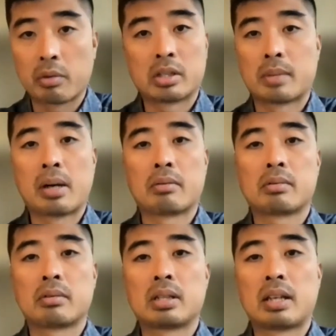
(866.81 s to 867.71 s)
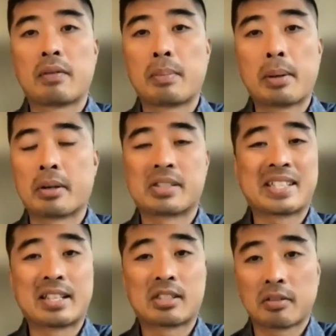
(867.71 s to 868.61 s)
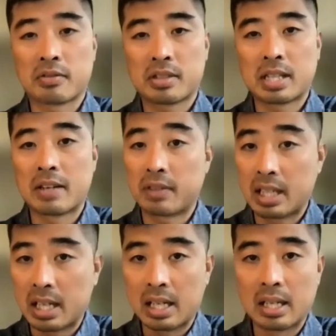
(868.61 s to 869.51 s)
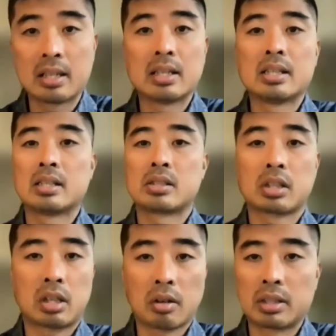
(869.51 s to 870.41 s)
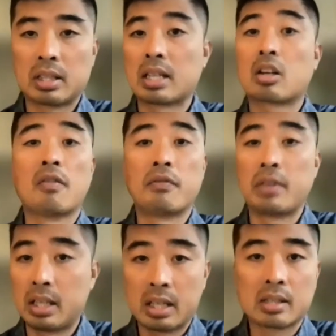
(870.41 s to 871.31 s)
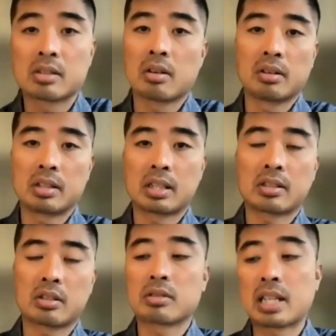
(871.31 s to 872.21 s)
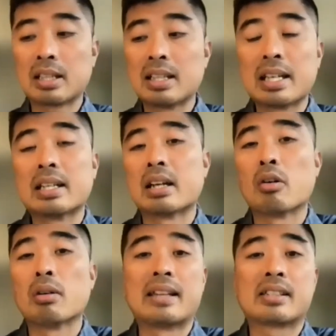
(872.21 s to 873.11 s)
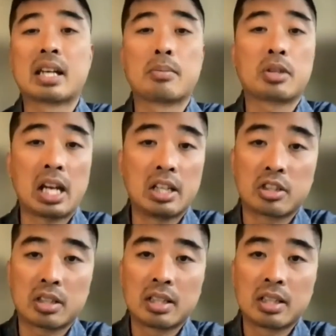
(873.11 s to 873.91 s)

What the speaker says: Is about giving people a sense of safety, security, convenience, all these things. So suddenly the whole landscape changed,